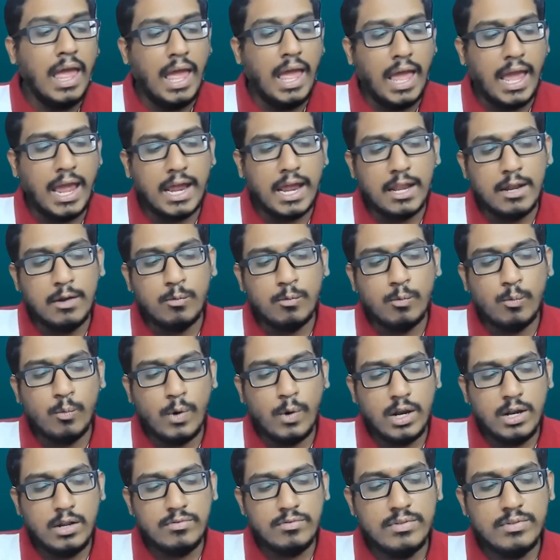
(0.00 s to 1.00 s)
And
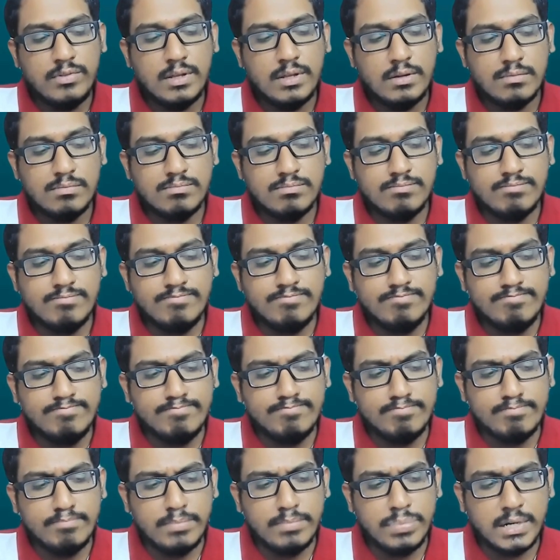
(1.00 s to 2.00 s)
one the
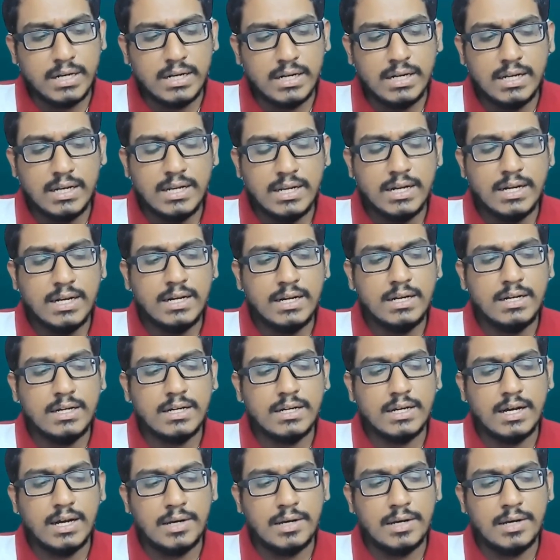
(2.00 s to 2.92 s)
brilliant